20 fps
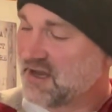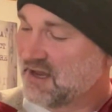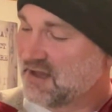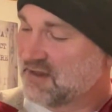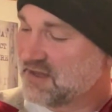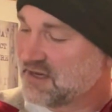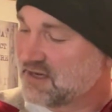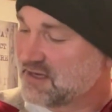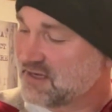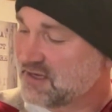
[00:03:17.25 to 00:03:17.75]

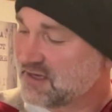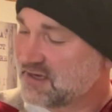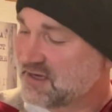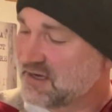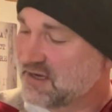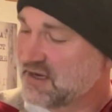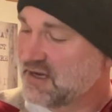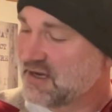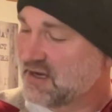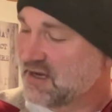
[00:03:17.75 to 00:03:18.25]
They did,
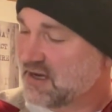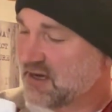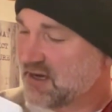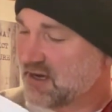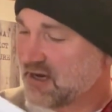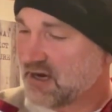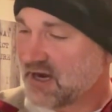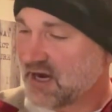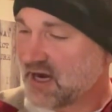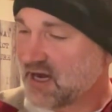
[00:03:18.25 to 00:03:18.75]

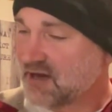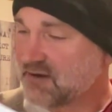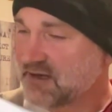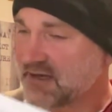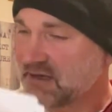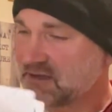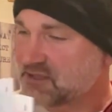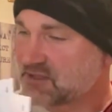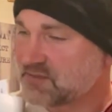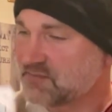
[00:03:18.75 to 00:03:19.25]
I
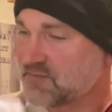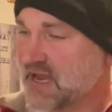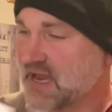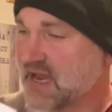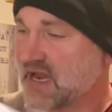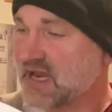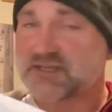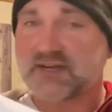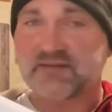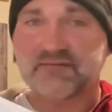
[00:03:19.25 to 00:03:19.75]
mean, just
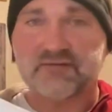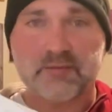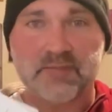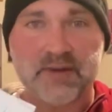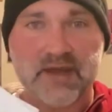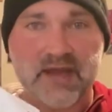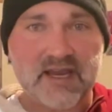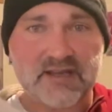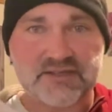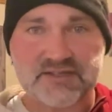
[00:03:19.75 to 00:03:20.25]
page after
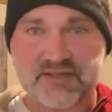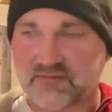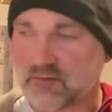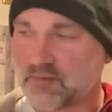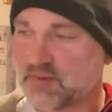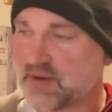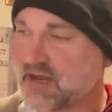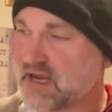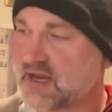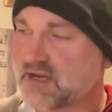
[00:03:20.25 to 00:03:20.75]
page
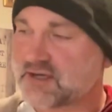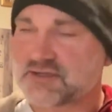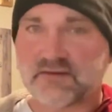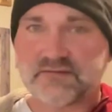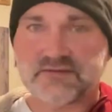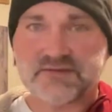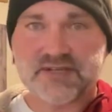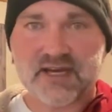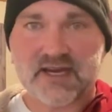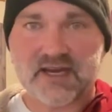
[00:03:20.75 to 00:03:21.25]
after page
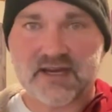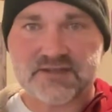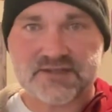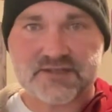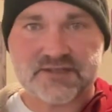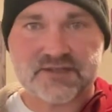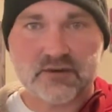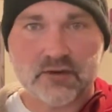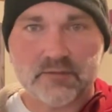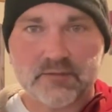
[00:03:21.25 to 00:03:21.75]
of
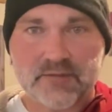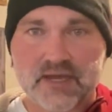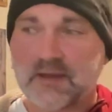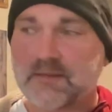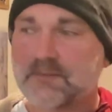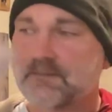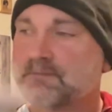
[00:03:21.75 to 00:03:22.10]
tests on me.